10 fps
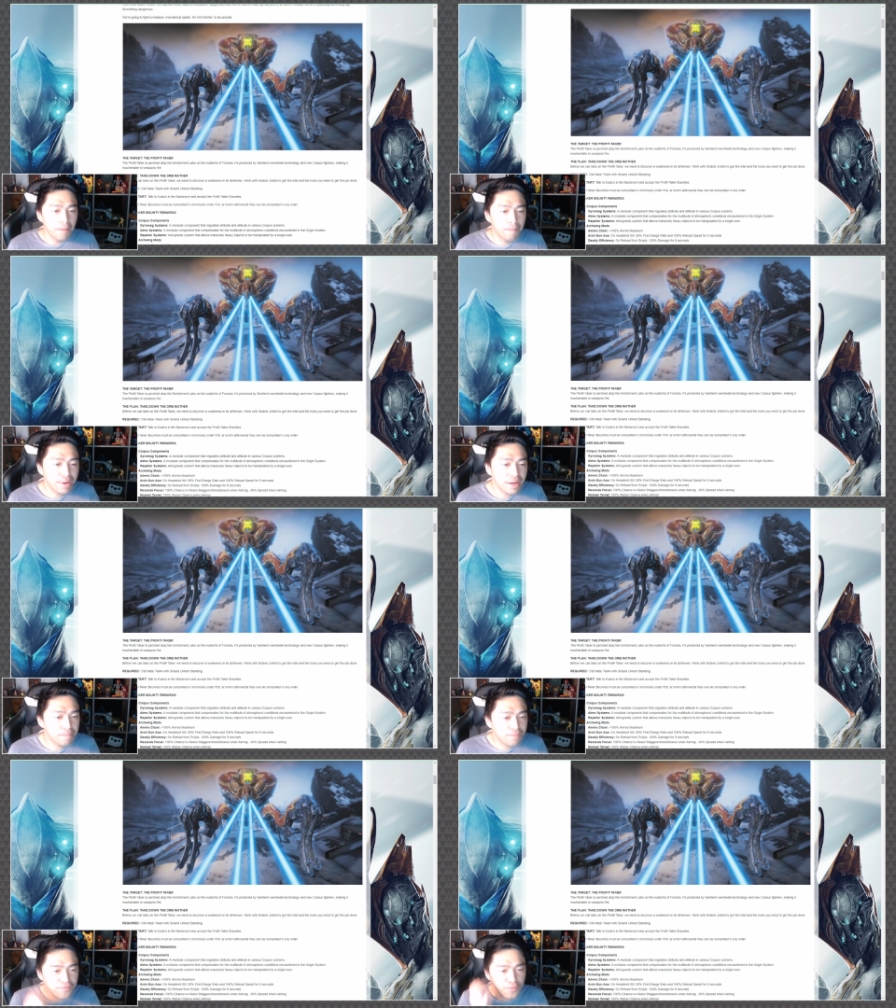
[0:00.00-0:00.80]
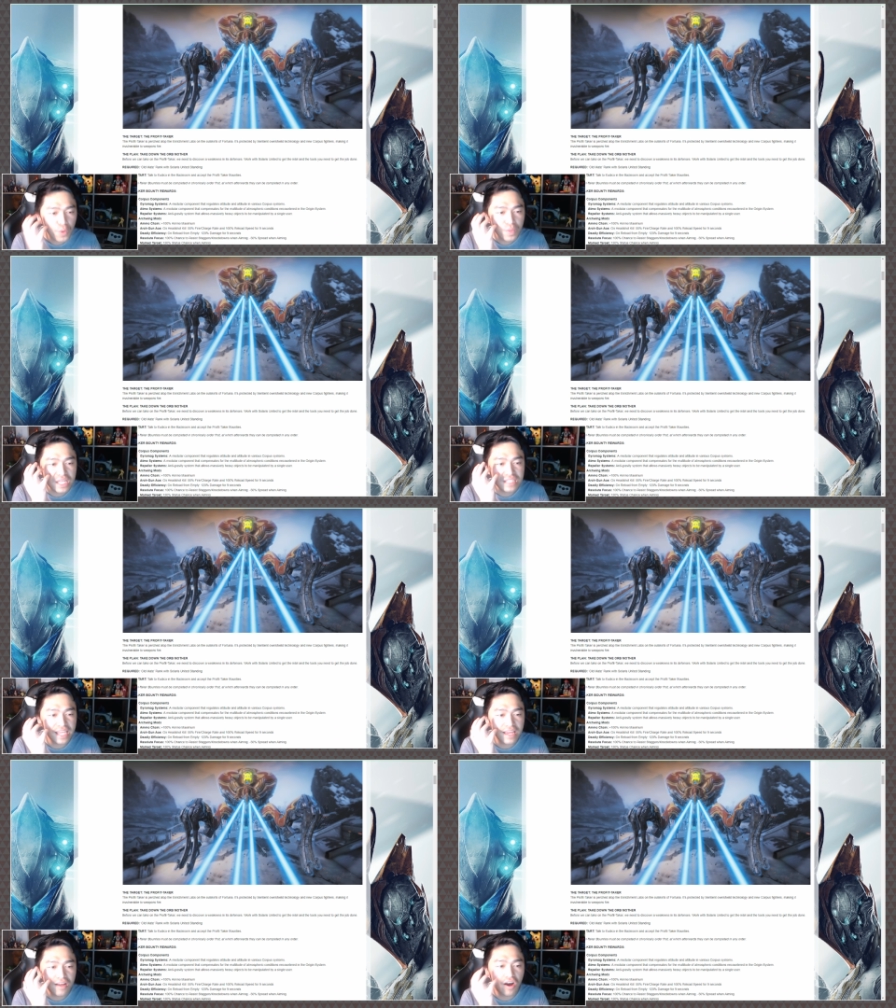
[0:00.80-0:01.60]
But before we can
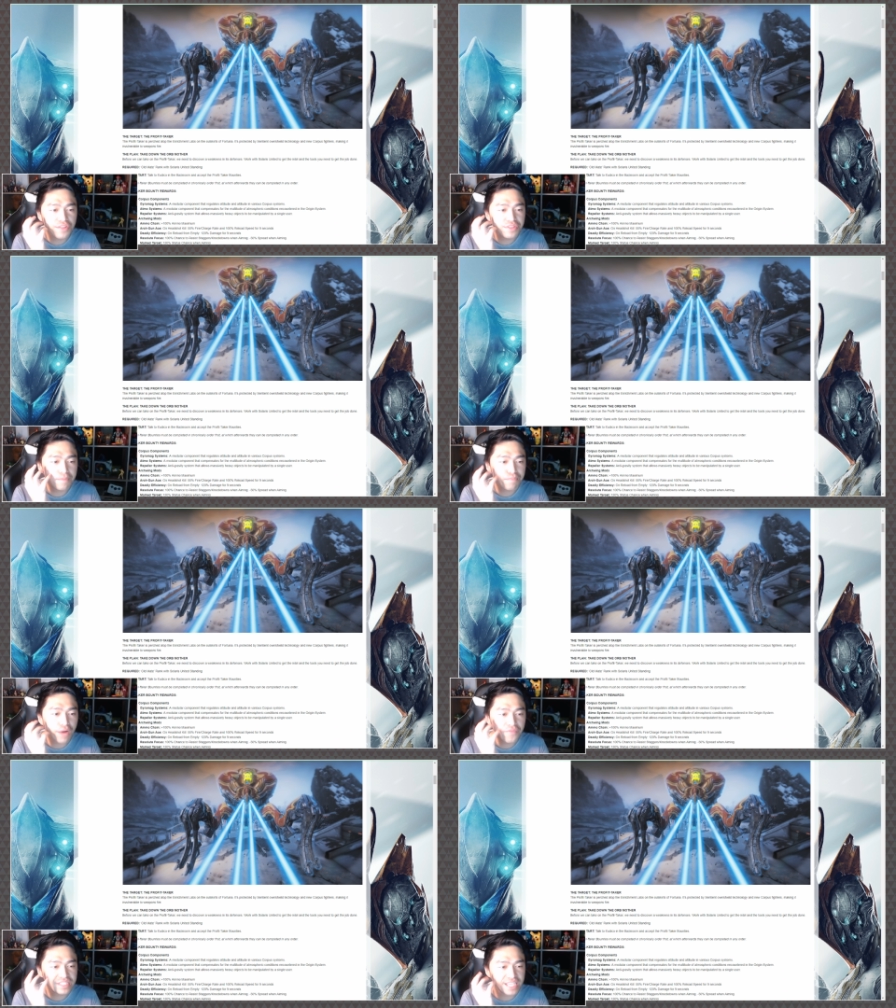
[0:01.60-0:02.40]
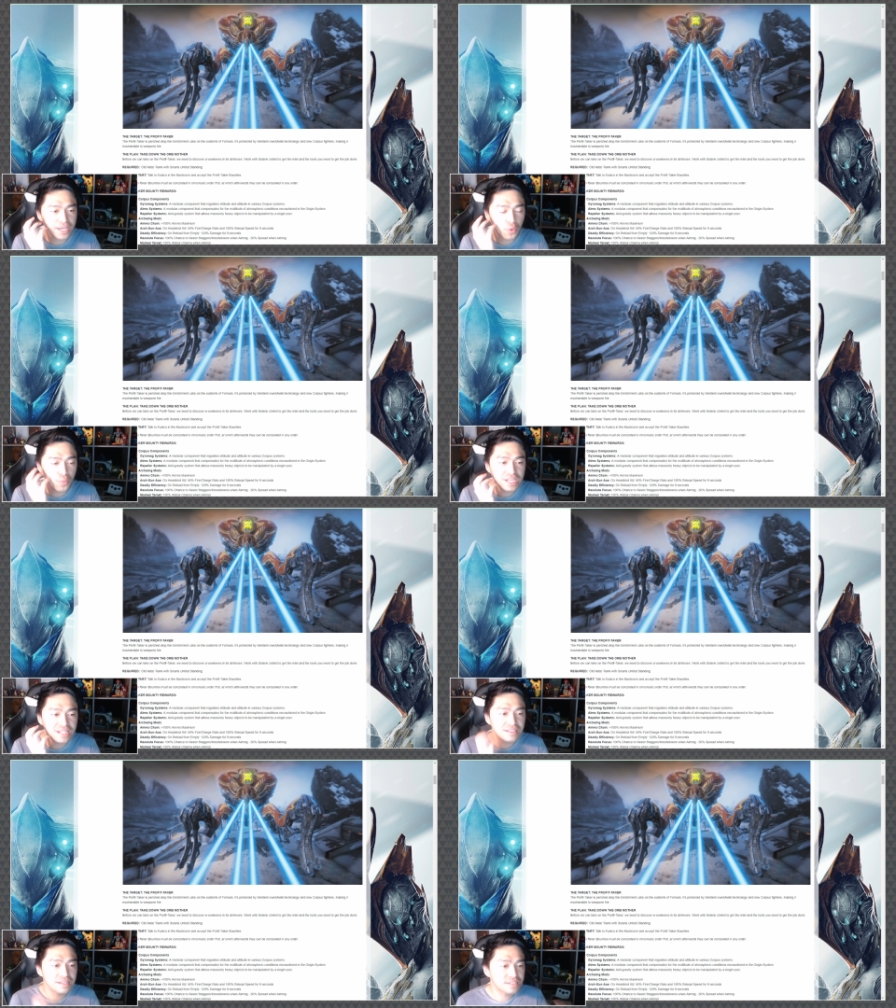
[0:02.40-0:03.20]
take on the Profit Taker, we
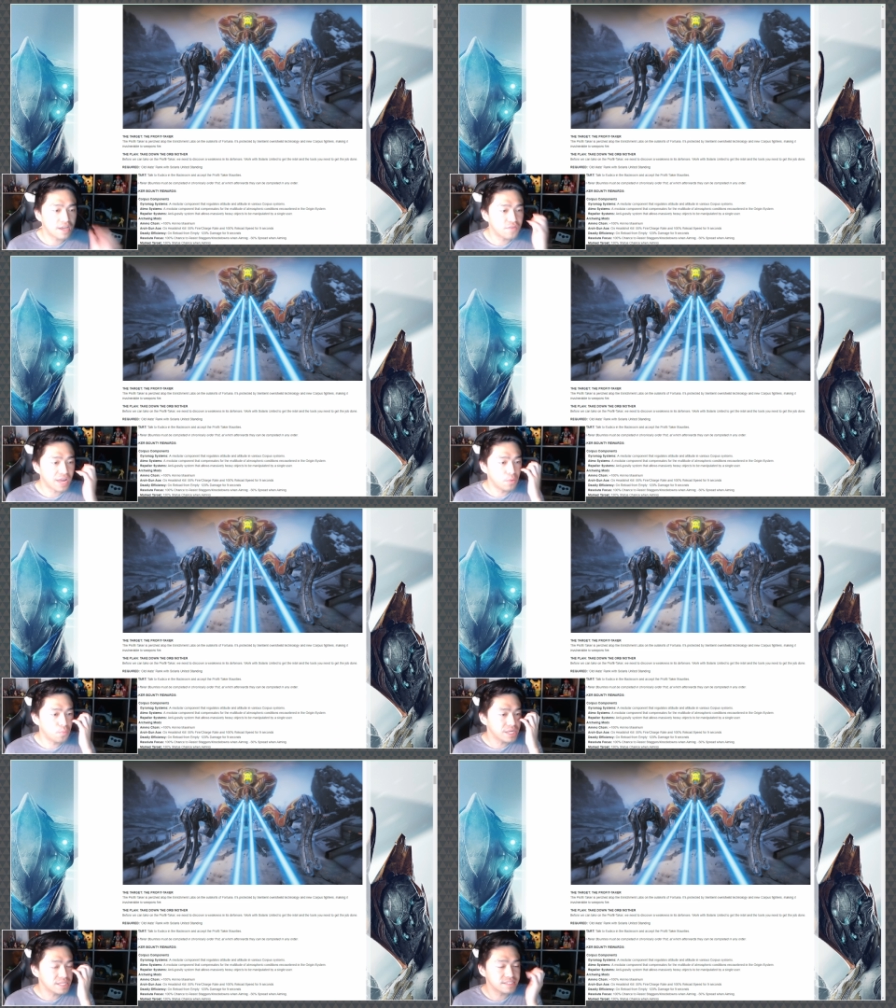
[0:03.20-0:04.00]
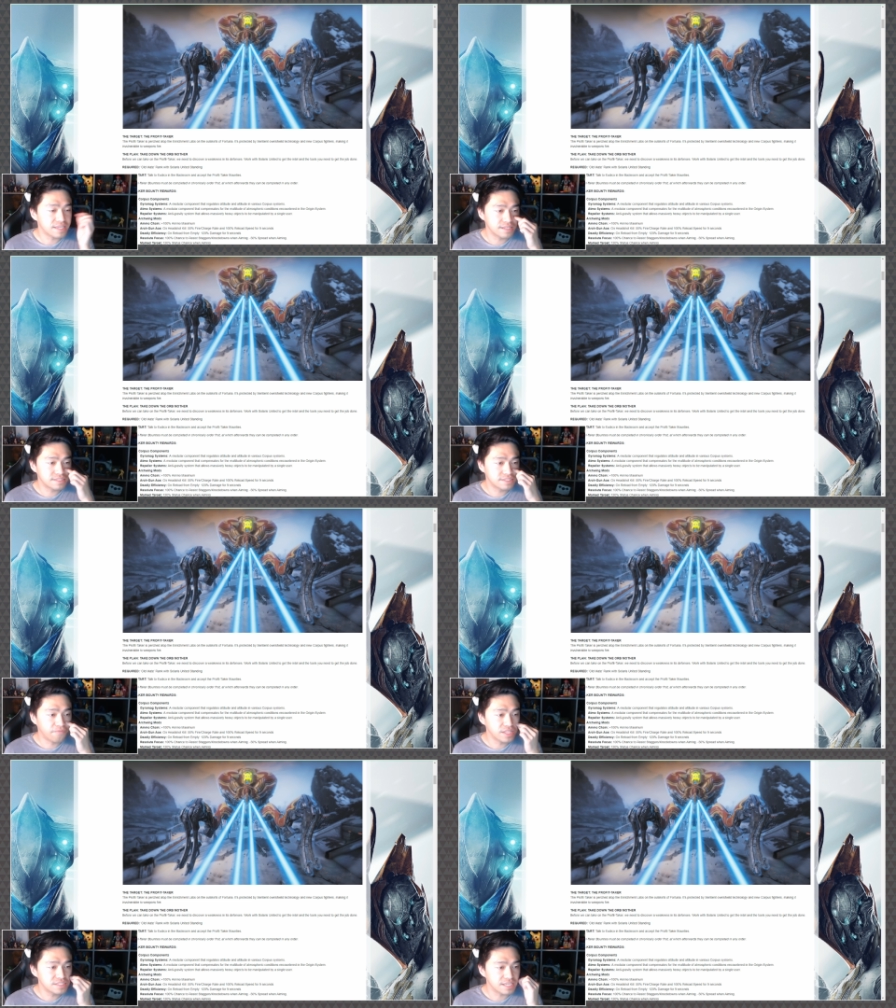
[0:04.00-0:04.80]
need to discover a weakness in its
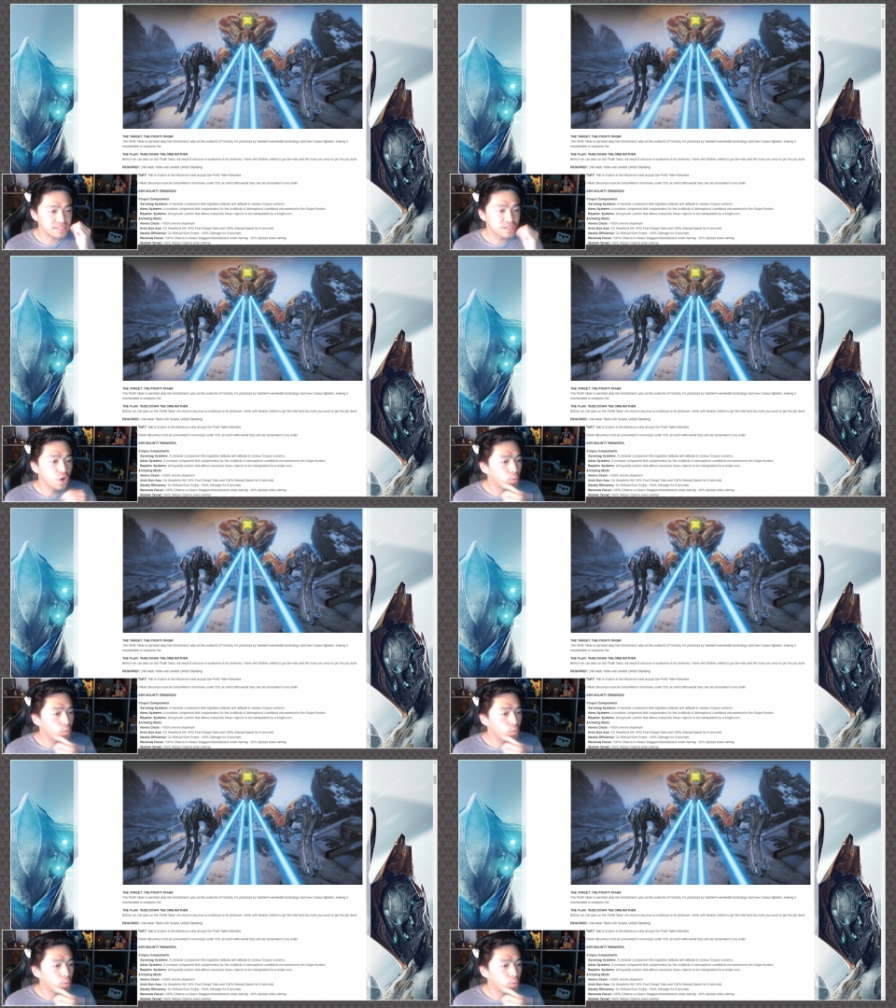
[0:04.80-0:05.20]
defenses.